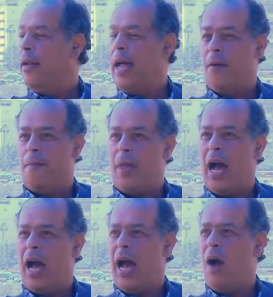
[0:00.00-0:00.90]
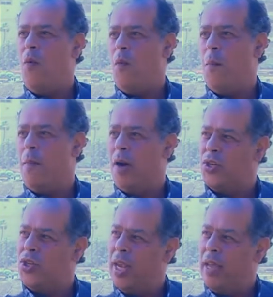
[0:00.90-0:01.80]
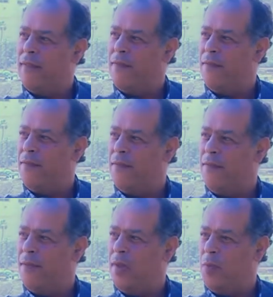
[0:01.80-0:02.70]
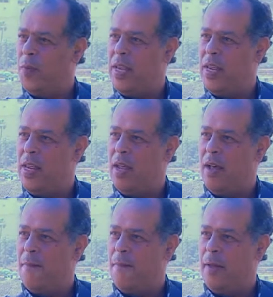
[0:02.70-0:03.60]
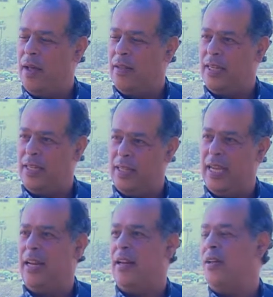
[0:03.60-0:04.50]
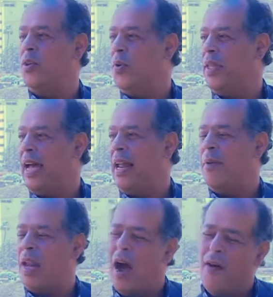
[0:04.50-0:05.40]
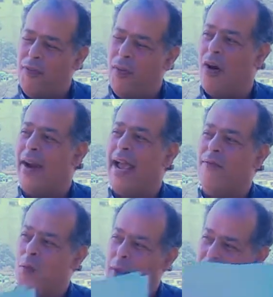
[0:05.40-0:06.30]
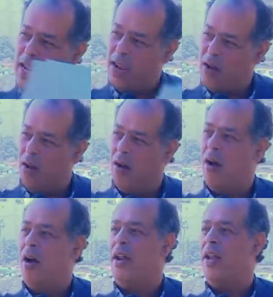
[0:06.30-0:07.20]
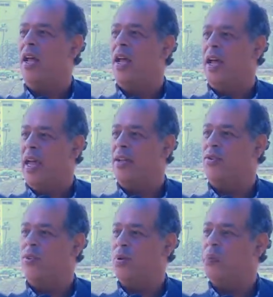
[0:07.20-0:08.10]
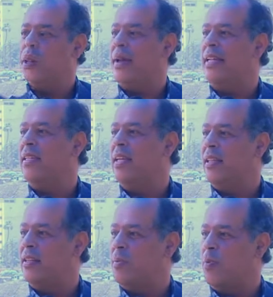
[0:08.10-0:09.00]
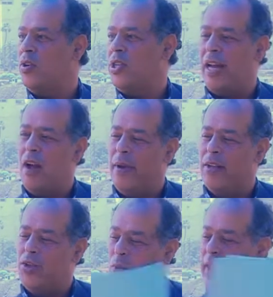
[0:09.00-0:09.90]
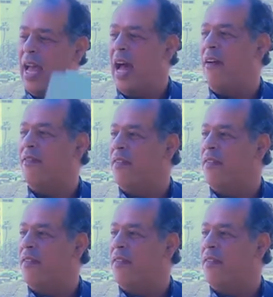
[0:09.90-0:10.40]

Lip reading: Now, how much have we succeeded in doing that? I mean, how far have we gone into implementing this project, and how much do we have